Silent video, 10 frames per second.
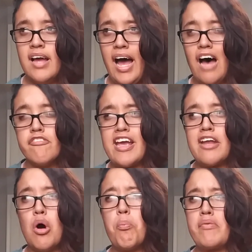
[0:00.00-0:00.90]
having
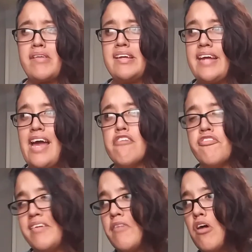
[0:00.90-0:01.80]
an openly gay
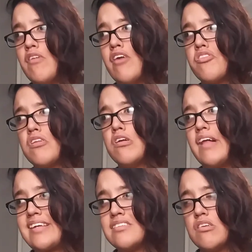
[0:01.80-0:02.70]
female wrestler
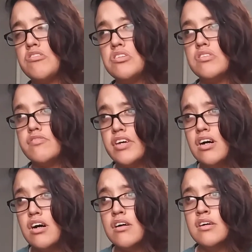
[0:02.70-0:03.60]
like Sonya
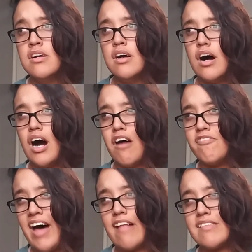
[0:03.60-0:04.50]
Deville,
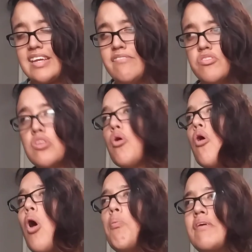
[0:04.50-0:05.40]
that leaves the
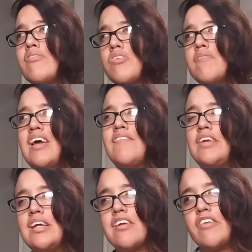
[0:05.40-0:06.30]
door open to
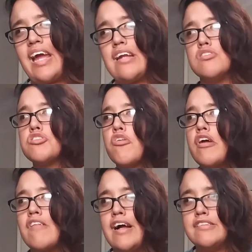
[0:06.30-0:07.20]
maybe create a
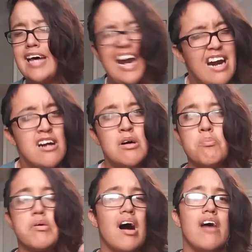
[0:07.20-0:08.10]
storyline there,
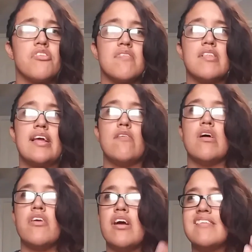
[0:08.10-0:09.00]
possibly
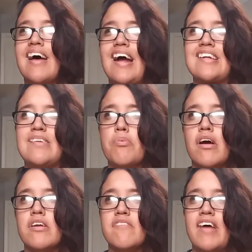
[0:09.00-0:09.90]
with her tag team
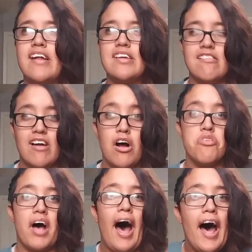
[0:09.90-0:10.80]
partner Mandy
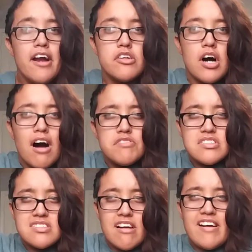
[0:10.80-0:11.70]
Rose. I don't know, I'm
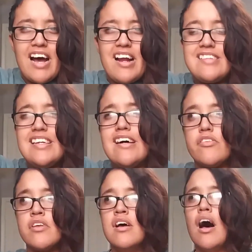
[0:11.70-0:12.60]
just throwing out
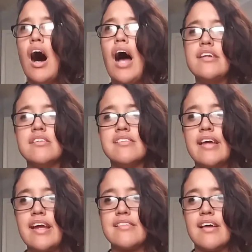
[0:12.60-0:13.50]
ideas. I just
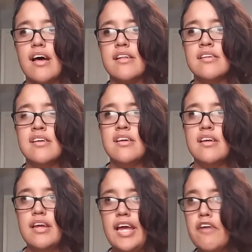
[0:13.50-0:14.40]
think that
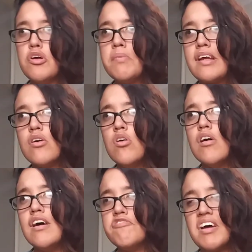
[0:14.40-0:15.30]
it would be
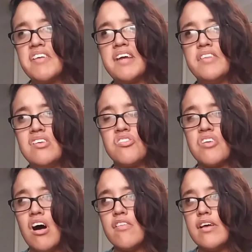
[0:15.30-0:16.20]
cool if WWE
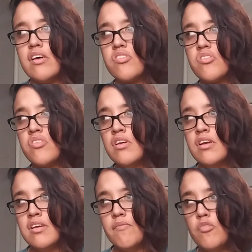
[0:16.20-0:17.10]
saw this
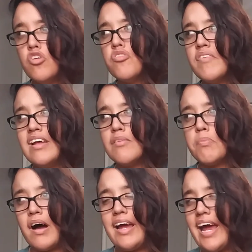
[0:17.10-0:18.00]
movement
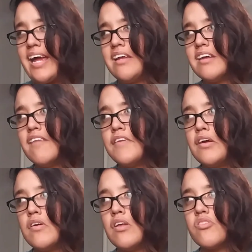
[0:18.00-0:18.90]
by
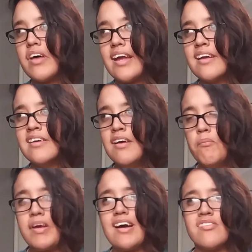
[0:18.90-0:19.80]
AEW and it's like,
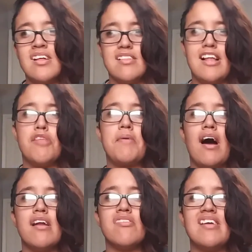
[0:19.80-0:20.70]
because let's be
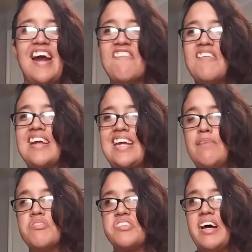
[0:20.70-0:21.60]
honest here, everybody
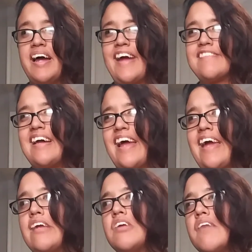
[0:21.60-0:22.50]
keeps saying that
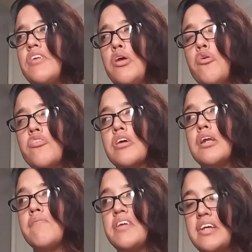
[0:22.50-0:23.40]
AEW is
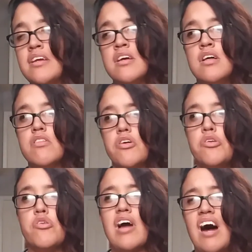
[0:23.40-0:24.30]
going to be the
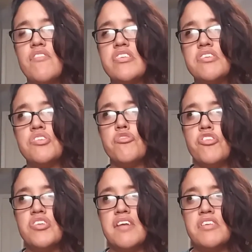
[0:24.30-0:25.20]
new competition
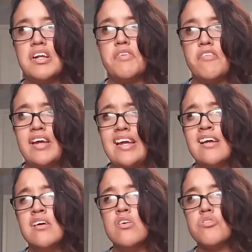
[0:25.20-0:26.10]
for
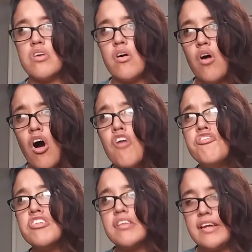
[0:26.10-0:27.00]
WWE, so
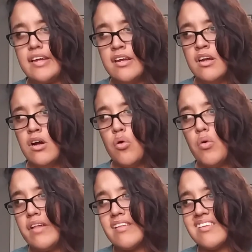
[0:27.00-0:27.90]
hopefully
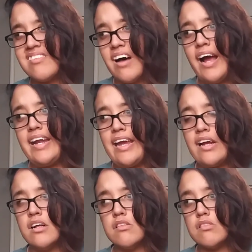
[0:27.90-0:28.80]
with a
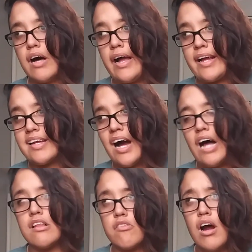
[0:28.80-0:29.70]
signing like
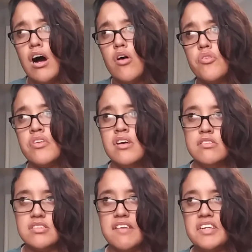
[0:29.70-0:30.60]
Kyla Rose,
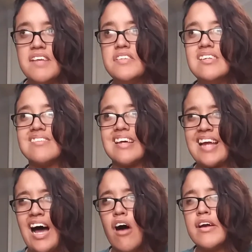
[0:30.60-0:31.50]
WWE is like,
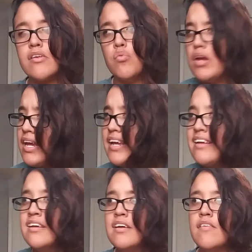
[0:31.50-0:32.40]
how can
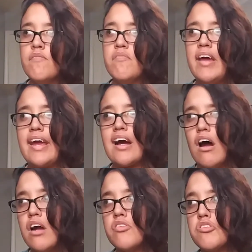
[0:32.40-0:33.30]
we make
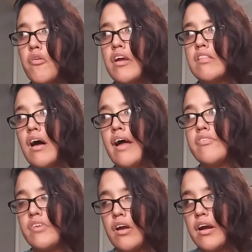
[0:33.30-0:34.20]
our
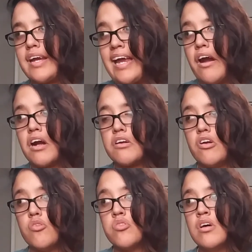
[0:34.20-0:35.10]
storylines and our
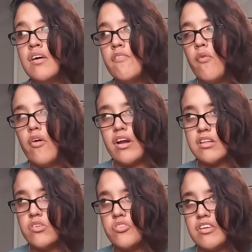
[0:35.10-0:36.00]
characters more
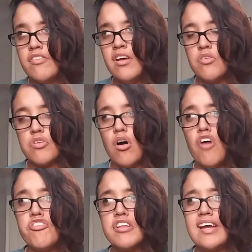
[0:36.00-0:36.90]
inclusive? So
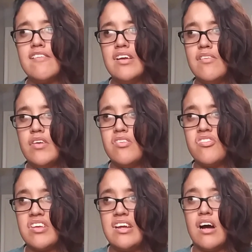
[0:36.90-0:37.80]
hopefully we
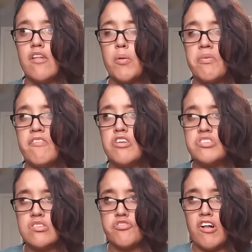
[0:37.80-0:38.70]
see other
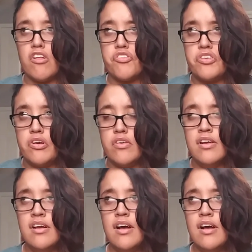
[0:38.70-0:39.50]
promotions follow suit.